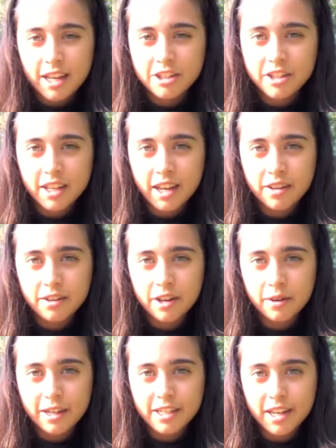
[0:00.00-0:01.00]
Actually, I don't
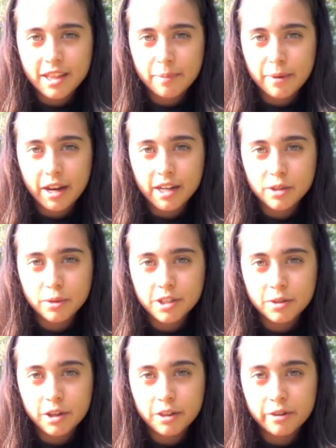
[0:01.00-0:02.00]
know, I take that back. Toy
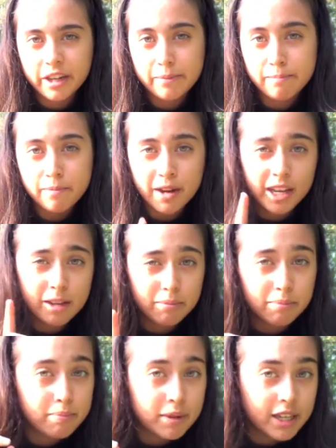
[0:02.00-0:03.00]
Story 3 might
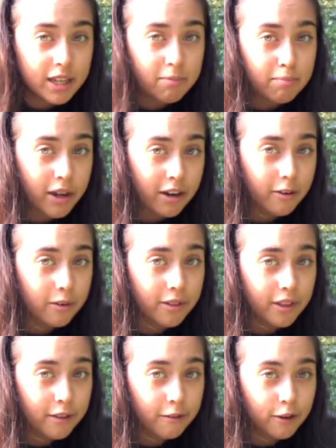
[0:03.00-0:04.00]
be better
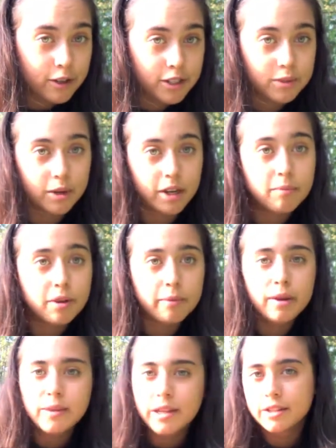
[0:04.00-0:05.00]
than the first one, but
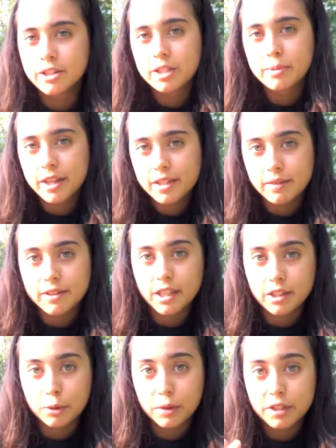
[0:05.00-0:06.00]
maybe that's just because I've
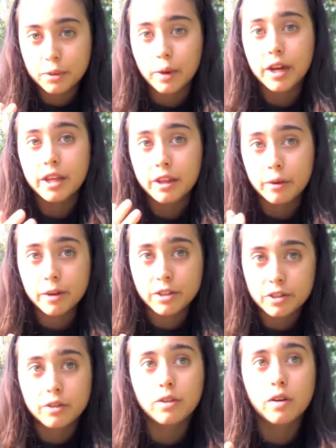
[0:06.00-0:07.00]
seen Toy Story, the
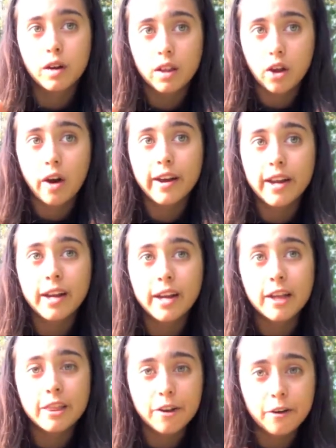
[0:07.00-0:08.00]
original, a lot,
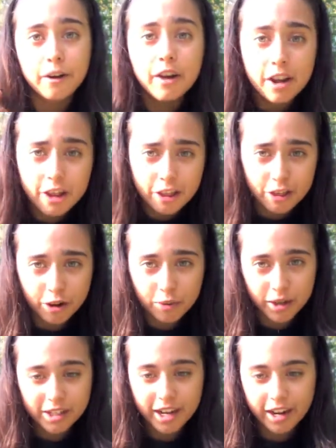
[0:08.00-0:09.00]
and the third
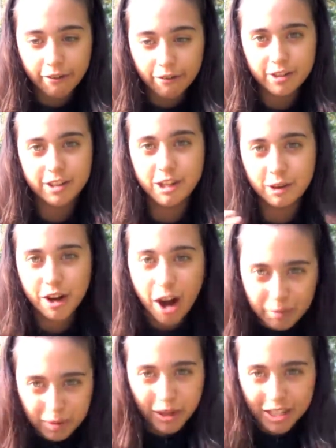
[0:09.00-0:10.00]
one kind of, you know, caught me by